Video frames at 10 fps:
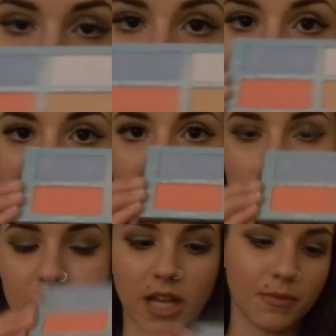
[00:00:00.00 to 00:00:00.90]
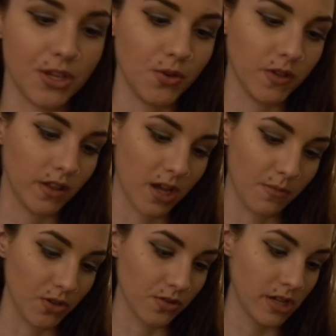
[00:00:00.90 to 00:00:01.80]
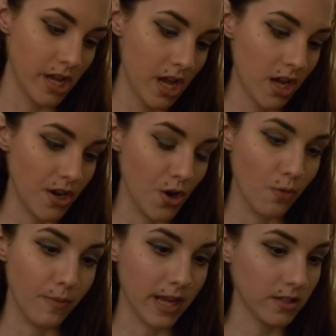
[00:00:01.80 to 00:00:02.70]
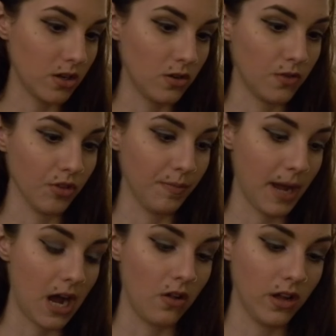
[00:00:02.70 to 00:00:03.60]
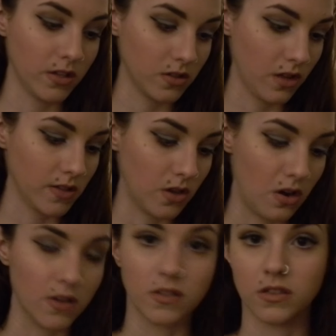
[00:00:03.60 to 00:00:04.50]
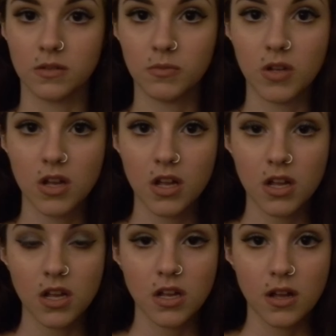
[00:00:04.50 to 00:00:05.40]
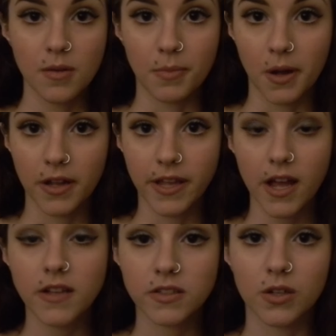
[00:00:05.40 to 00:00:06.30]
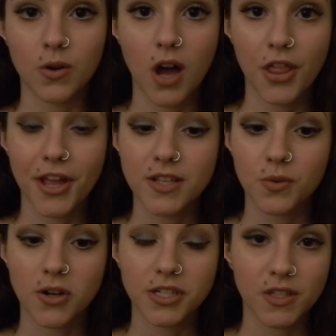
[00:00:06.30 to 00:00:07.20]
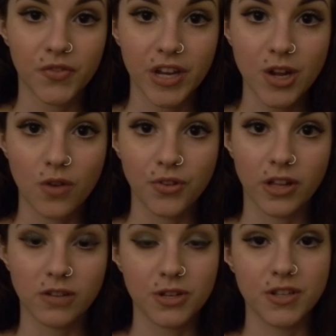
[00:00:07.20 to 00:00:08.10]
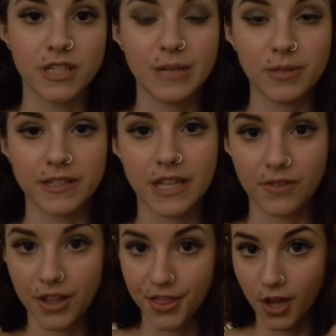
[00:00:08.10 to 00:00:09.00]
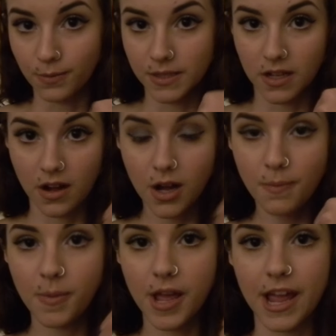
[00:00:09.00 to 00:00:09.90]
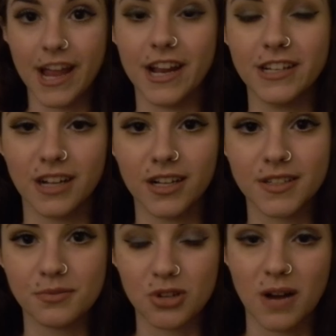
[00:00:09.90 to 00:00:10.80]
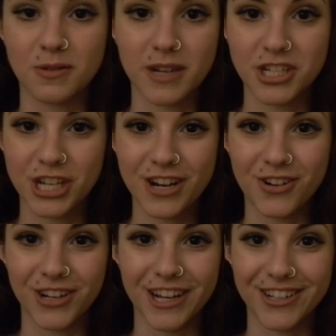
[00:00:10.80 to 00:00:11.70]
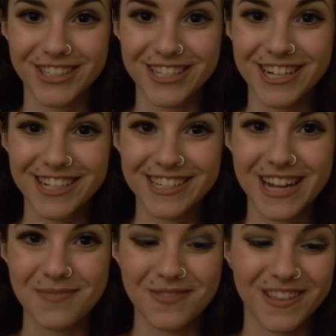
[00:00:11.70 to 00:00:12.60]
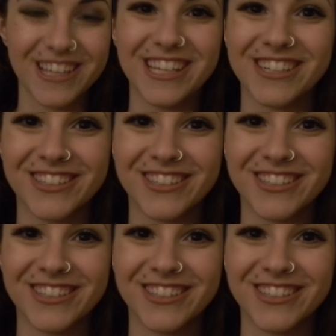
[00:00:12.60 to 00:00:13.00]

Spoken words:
swatching them and using them, there's no mess all over the palette, so that's awesome. But yeah, so thanks for watching this video. If you like what you see, please give it a thumbs up and subscribe to my channel, and I'll see you next time. Thank you.